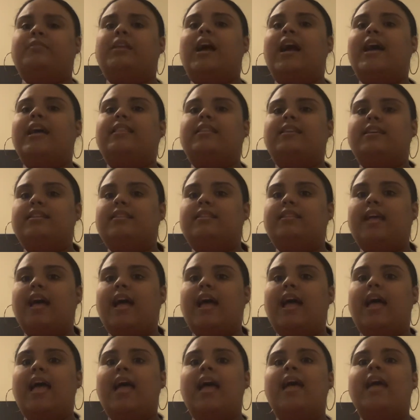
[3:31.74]
I did
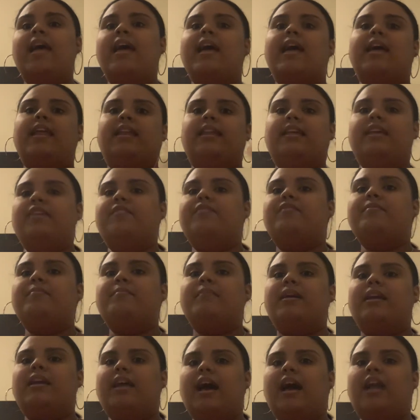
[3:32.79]
that. And even
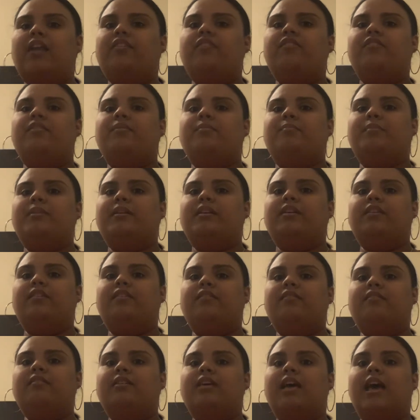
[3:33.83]
my gallery being
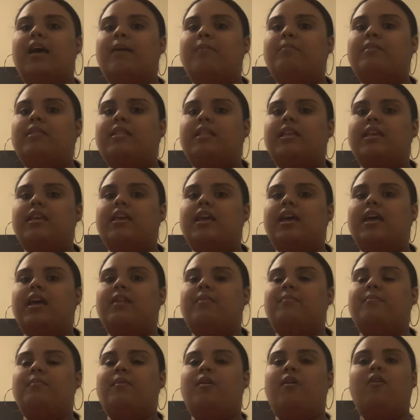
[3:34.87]
empty
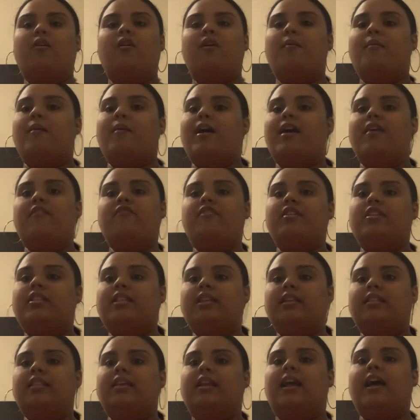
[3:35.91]
and
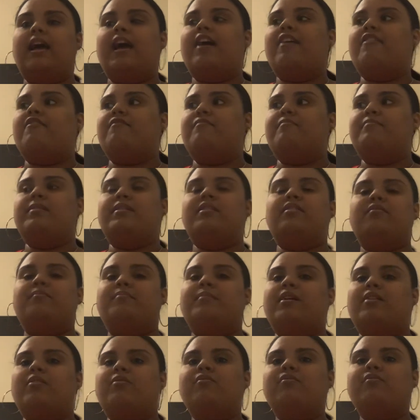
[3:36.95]
everything that I have being on
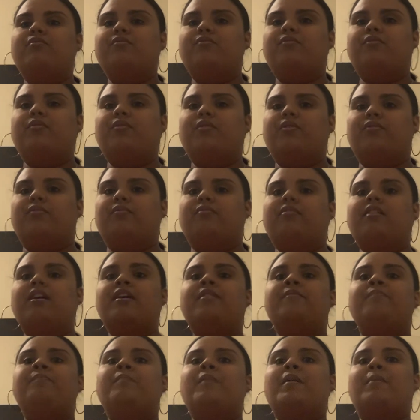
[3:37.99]
my Google Photos,
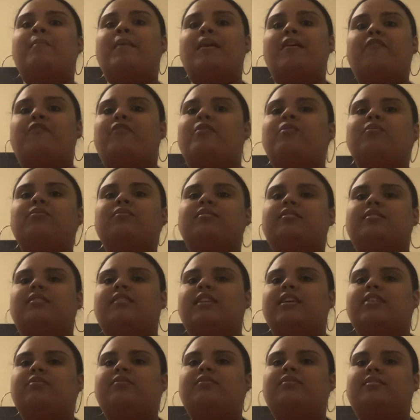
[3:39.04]
my phone
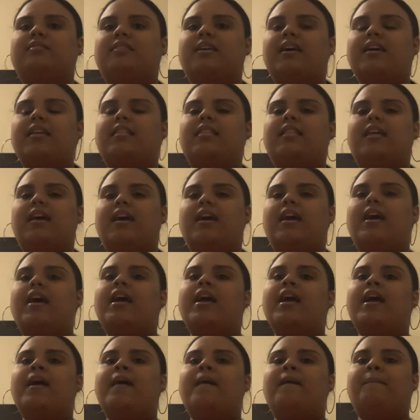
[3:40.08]
still said that
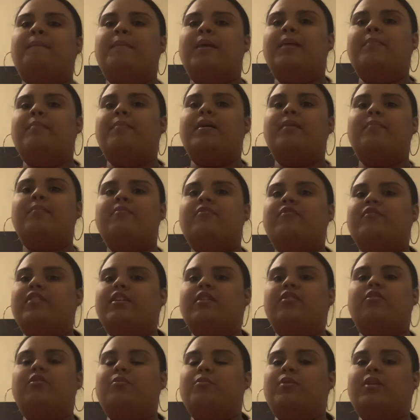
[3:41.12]
my memory
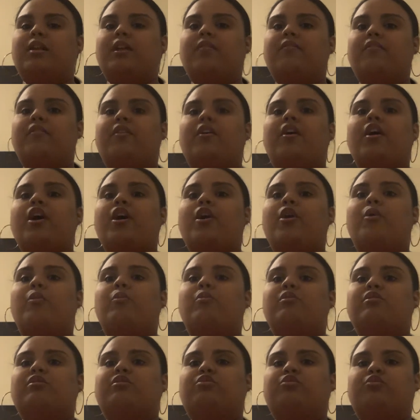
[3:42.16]
or whatever
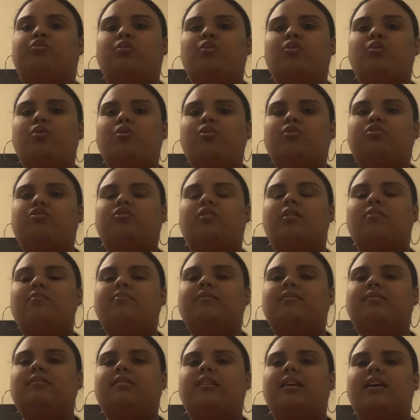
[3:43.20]
was full. So I
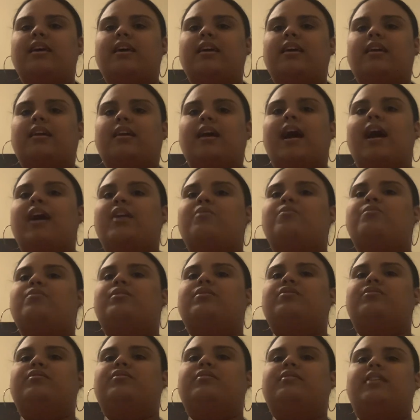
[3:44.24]
was like, I don't
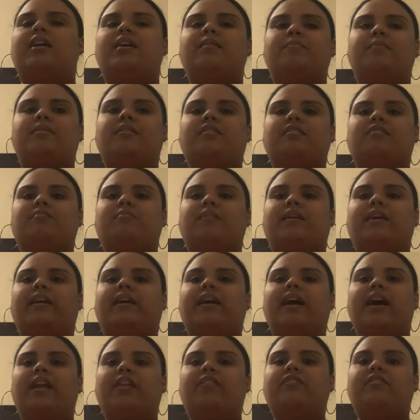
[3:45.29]
understand because my
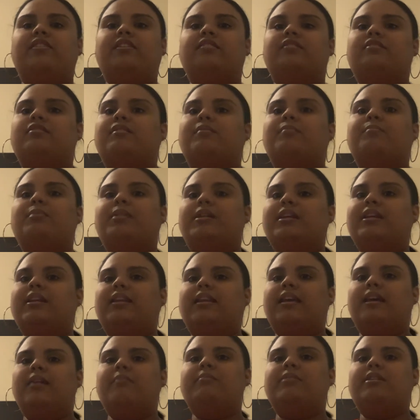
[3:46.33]
gallery is
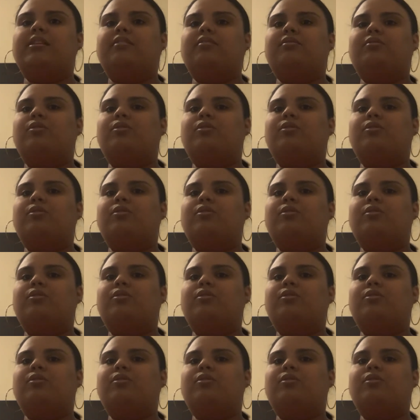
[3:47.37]
completely empty.